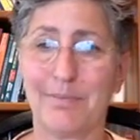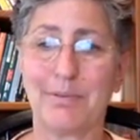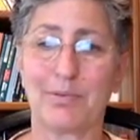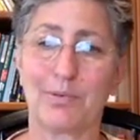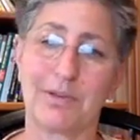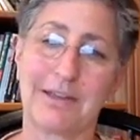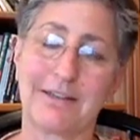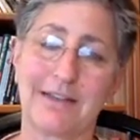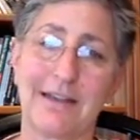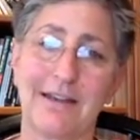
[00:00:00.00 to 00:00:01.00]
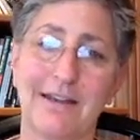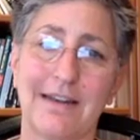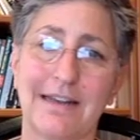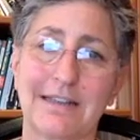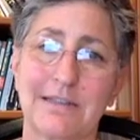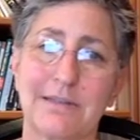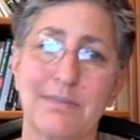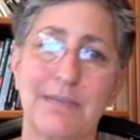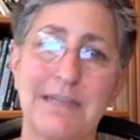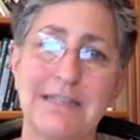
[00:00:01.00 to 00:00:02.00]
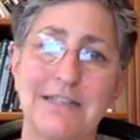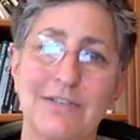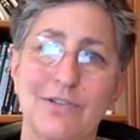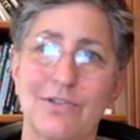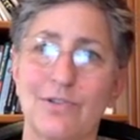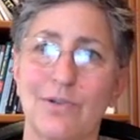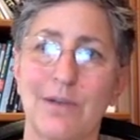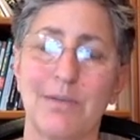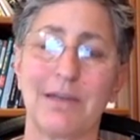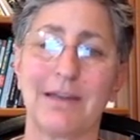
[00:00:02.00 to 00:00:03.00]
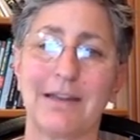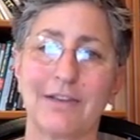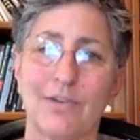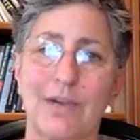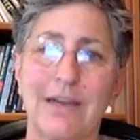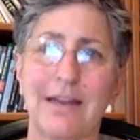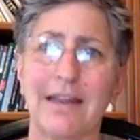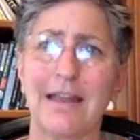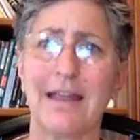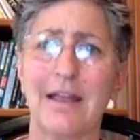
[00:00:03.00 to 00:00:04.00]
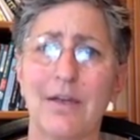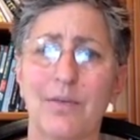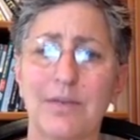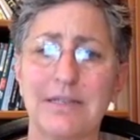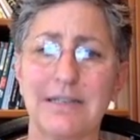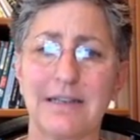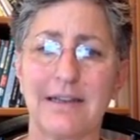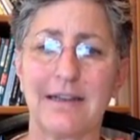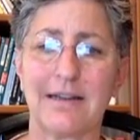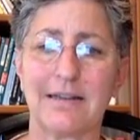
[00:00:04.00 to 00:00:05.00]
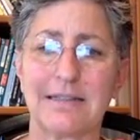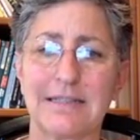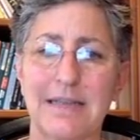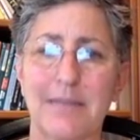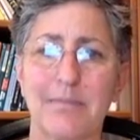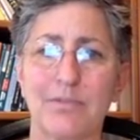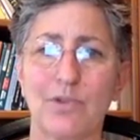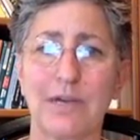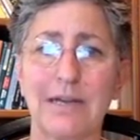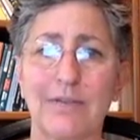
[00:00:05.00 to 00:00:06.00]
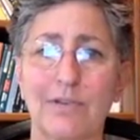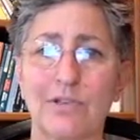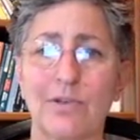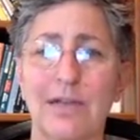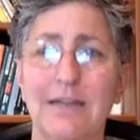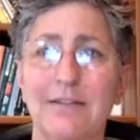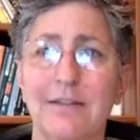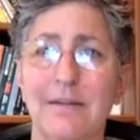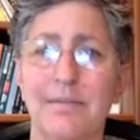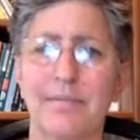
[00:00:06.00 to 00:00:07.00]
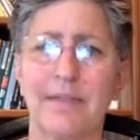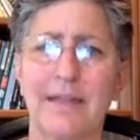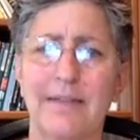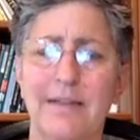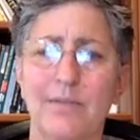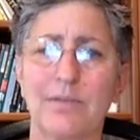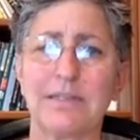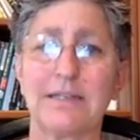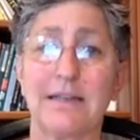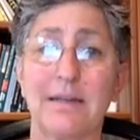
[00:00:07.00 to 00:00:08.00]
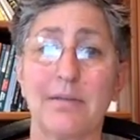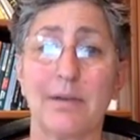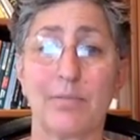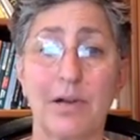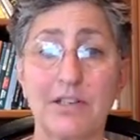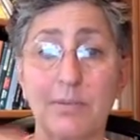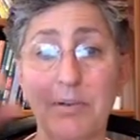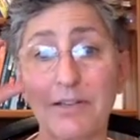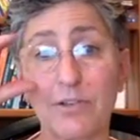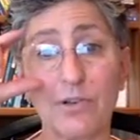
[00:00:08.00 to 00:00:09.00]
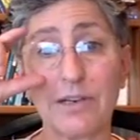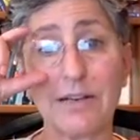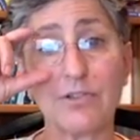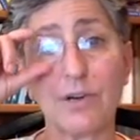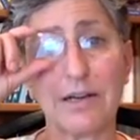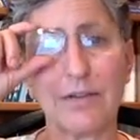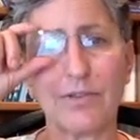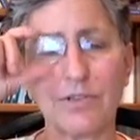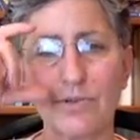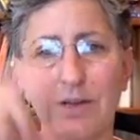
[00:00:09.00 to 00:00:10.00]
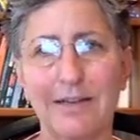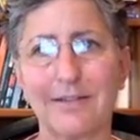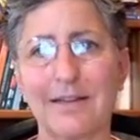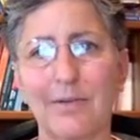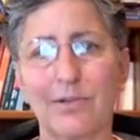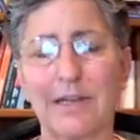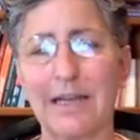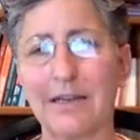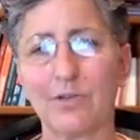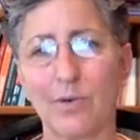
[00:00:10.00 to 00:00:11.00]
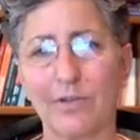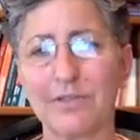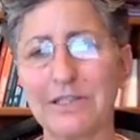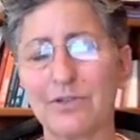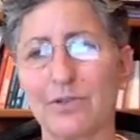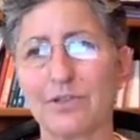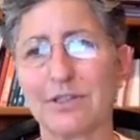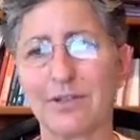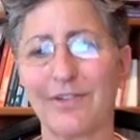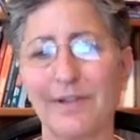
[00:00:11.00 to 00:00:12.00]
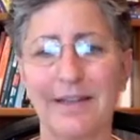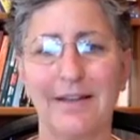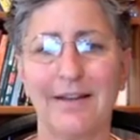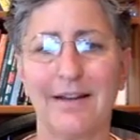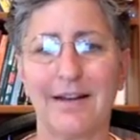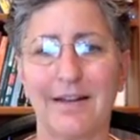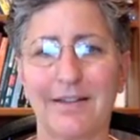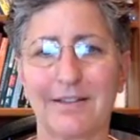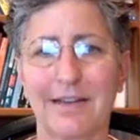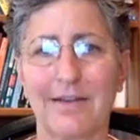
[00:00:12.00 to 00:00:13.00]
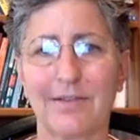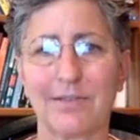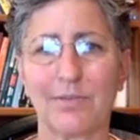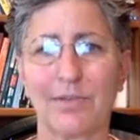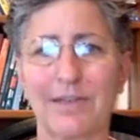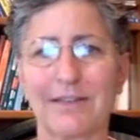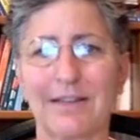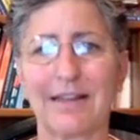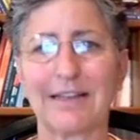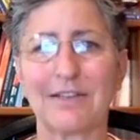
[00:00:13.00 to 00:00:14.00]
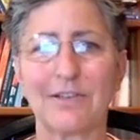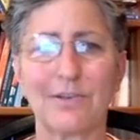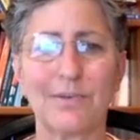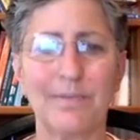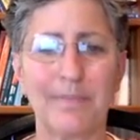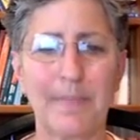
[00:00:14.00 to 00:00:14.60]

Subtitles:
People are really excited, and I got to pay teachers to come in and get training. We did a STEM training for 2 days, and then we did a project-based learning training for 2 days, and that was K-12 teachers. So that's kind of some of the things I like to do.